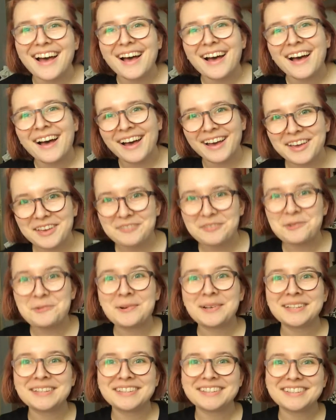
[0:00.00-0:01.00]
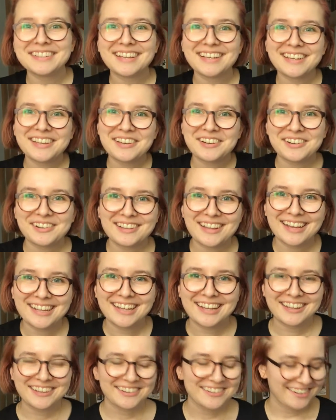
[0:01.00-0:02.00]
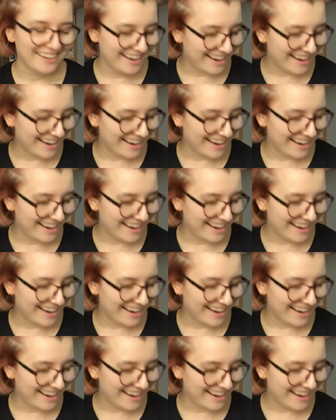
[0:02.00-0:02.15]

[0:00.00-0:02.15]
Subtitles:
Hi everyone, Caroline here.